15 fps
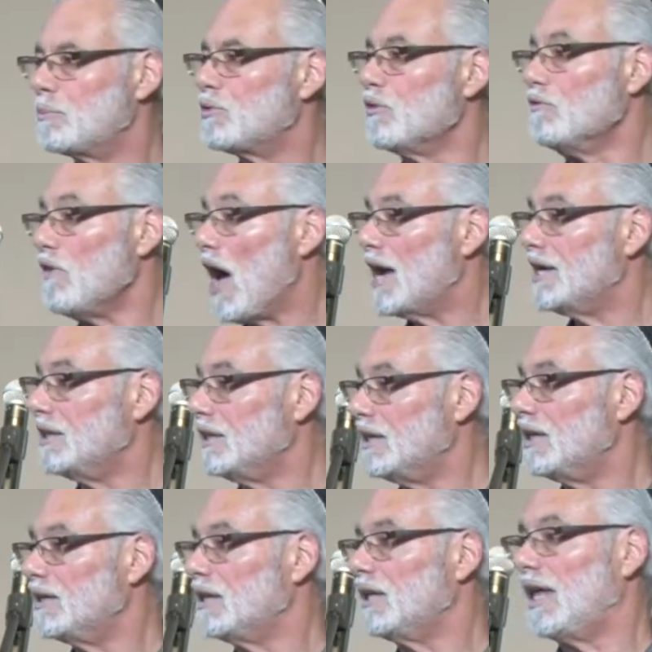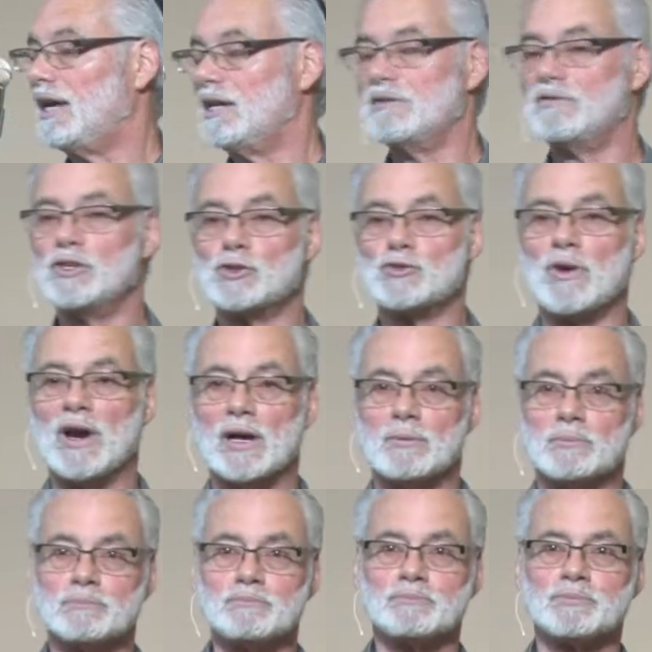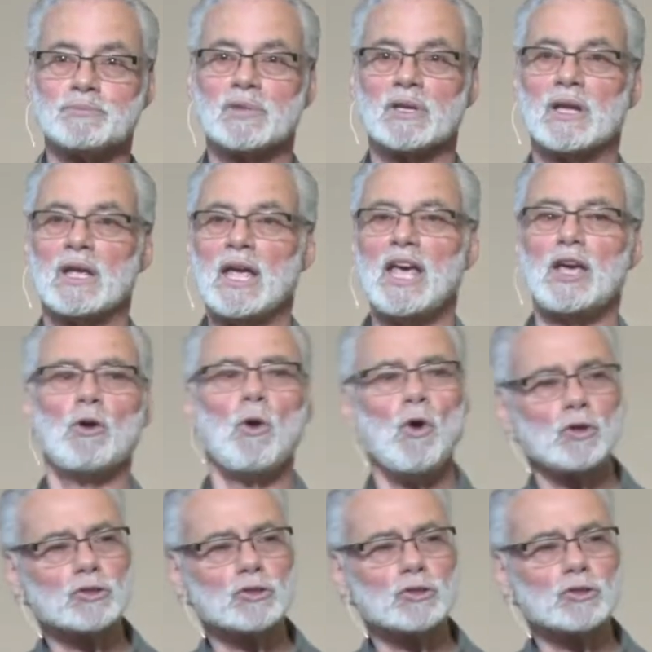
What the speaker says: provided in the land of Israel. It all